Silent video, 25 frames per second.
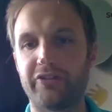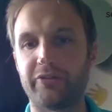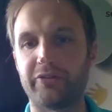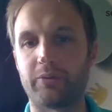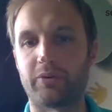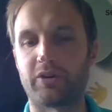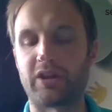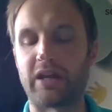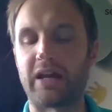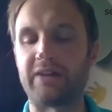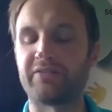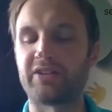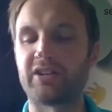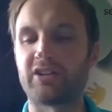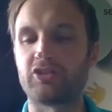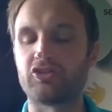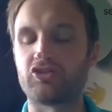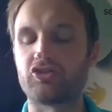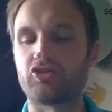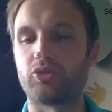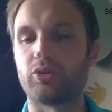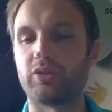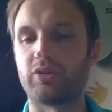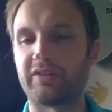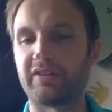having
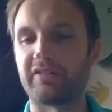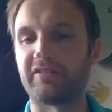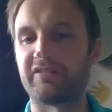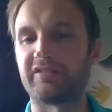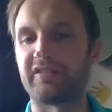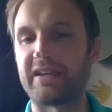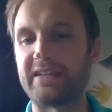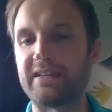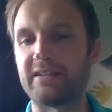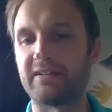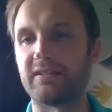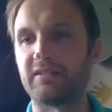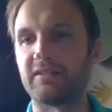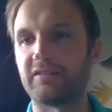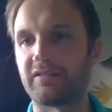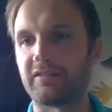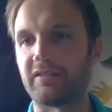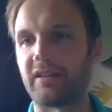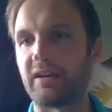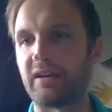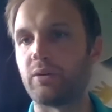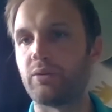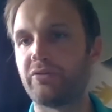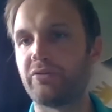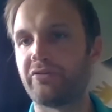control of the site
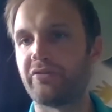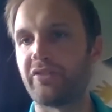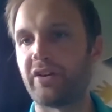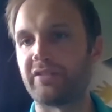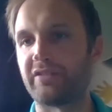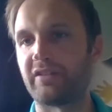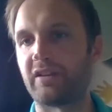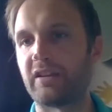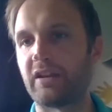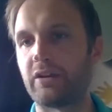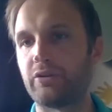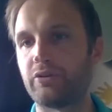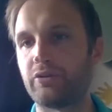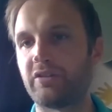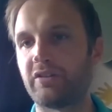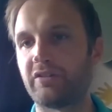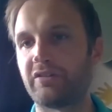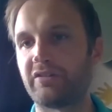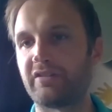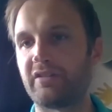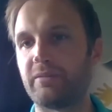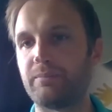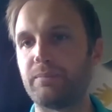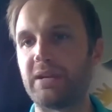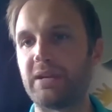itself has allowed us
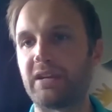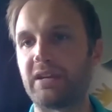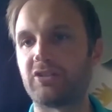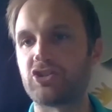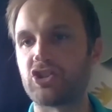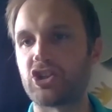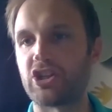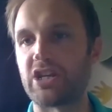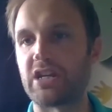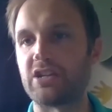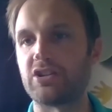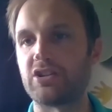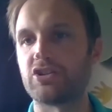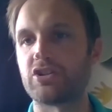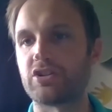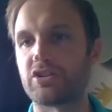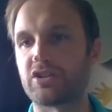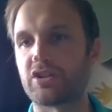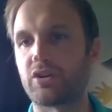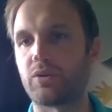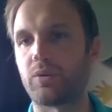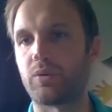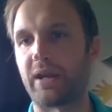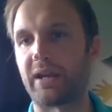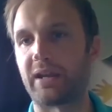to make changes
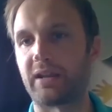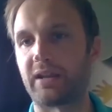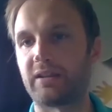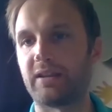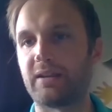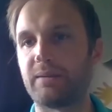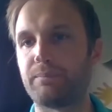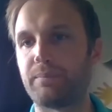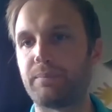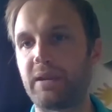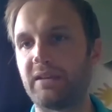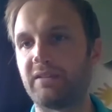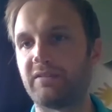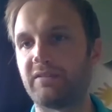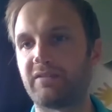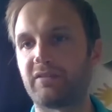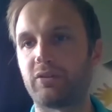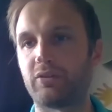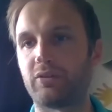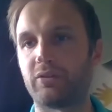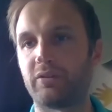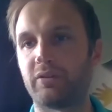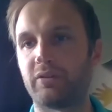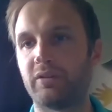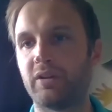quickly based
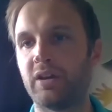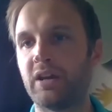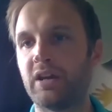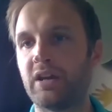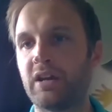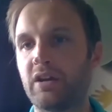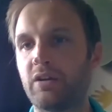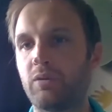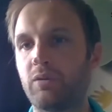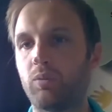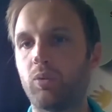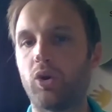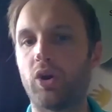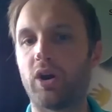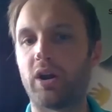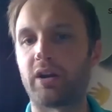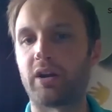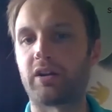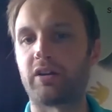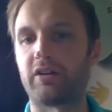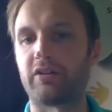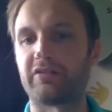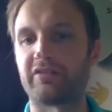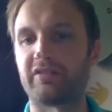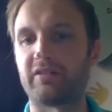on what our
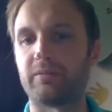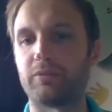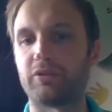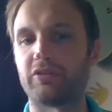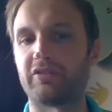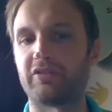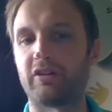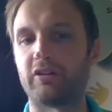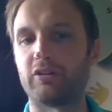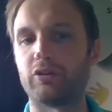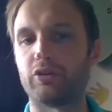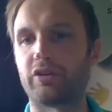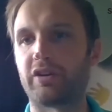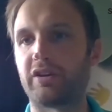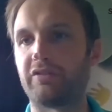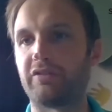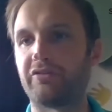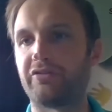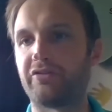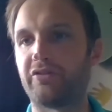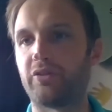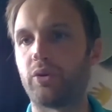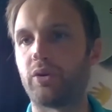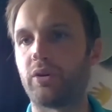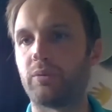customers are looking
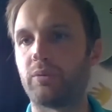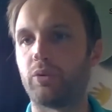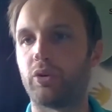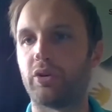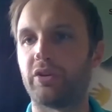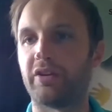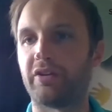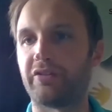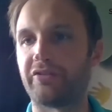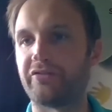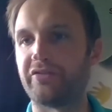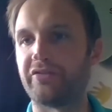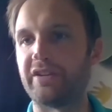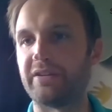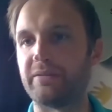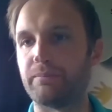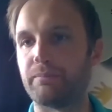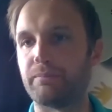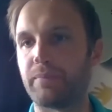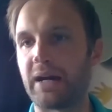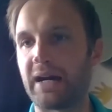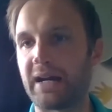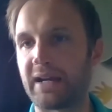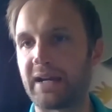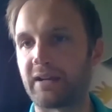for, what they're feeding
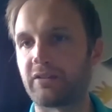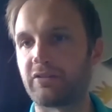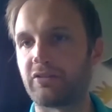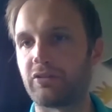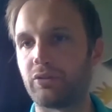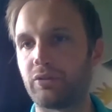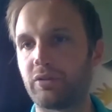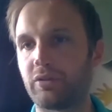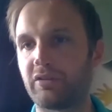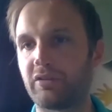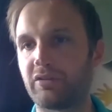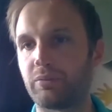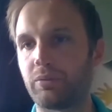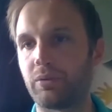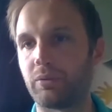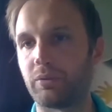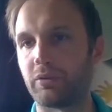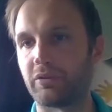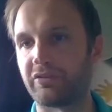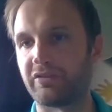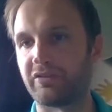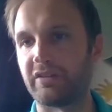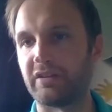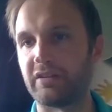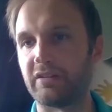back to us, what we're
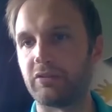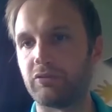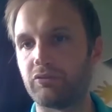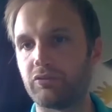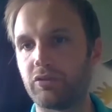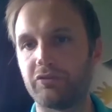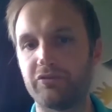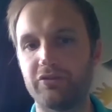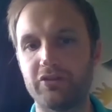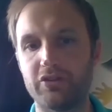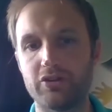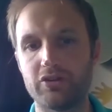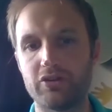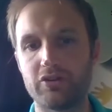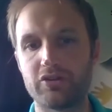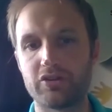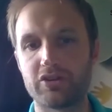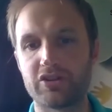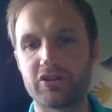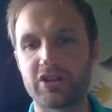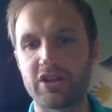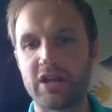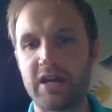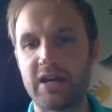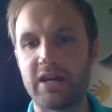seeing in
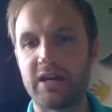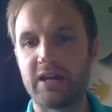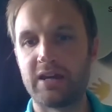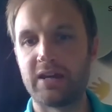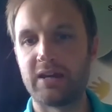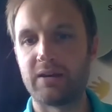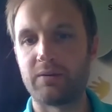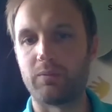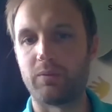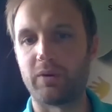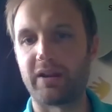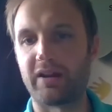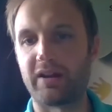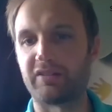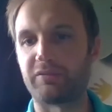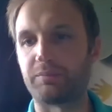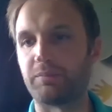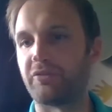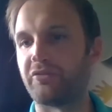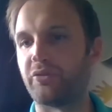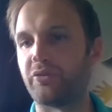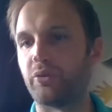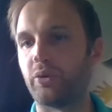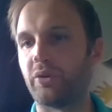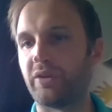reviews, whereas
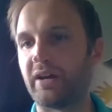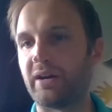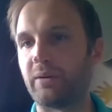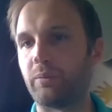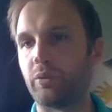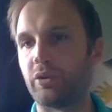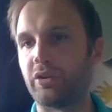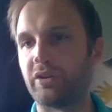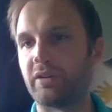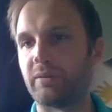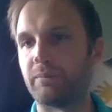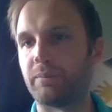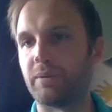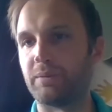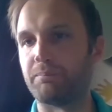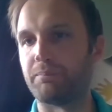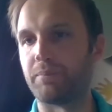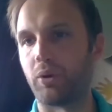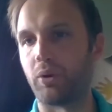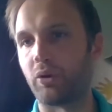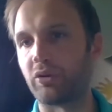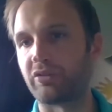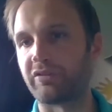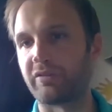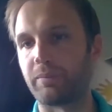before that wouldn't have been
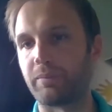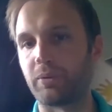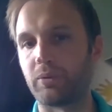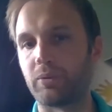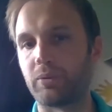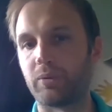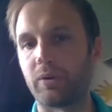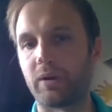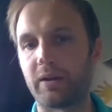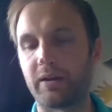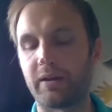possible.